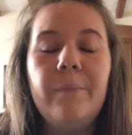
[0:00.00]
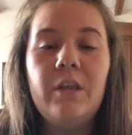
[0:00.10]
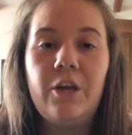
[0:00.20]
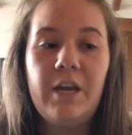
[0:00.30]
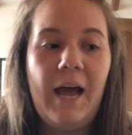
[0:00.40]

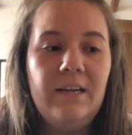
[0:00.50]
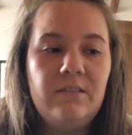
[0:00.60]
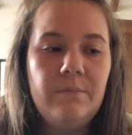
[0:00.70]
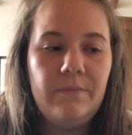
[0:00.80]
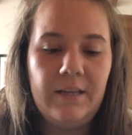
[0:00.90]
You could add
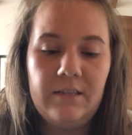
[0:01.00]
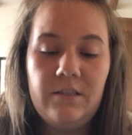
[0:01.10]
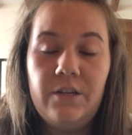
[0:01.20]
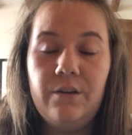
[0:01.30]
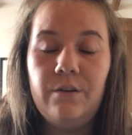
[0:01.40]
something
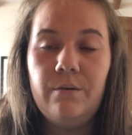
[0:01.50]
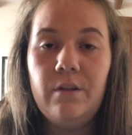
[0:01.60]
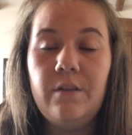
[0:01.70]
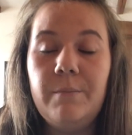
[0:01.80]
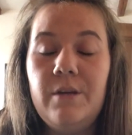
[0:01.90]
to
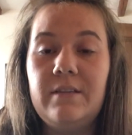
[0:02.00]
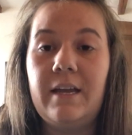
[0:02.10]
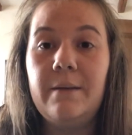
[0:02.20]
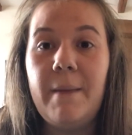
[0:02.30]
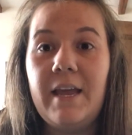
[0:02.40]
the
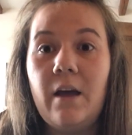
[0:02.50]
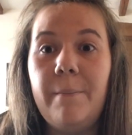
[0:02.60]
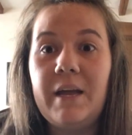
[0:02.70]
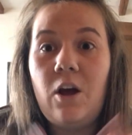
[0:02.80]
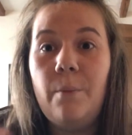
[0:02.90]
music and make a
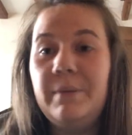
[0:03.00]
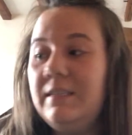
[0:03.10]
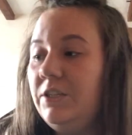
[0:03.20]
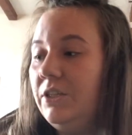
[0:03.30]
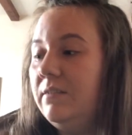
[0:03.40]
big
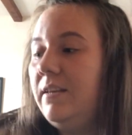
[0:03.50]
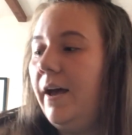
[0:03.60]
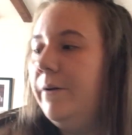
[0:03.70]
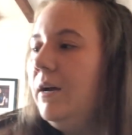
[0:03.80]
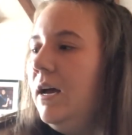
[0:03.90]
composition.
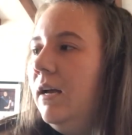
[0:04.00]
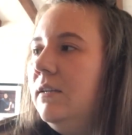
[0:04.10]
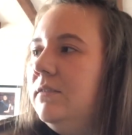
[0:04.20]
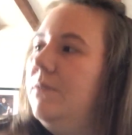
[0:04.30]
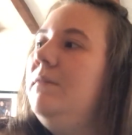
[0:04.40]
So
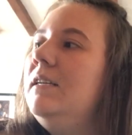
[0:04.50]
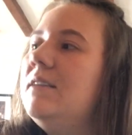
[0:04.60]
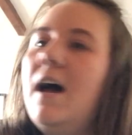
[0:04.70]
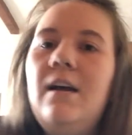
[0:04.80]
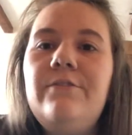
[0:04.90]
some things
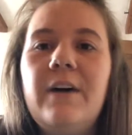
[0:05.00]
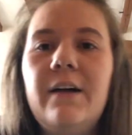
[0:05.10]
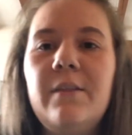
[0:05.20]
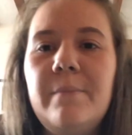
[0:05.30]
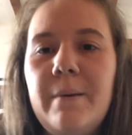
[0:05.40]
that I
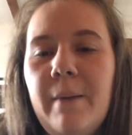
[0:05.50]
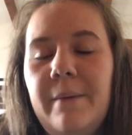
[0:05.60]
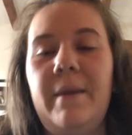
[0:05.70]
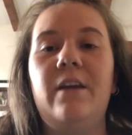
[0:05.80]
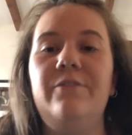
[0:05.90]
found that might make a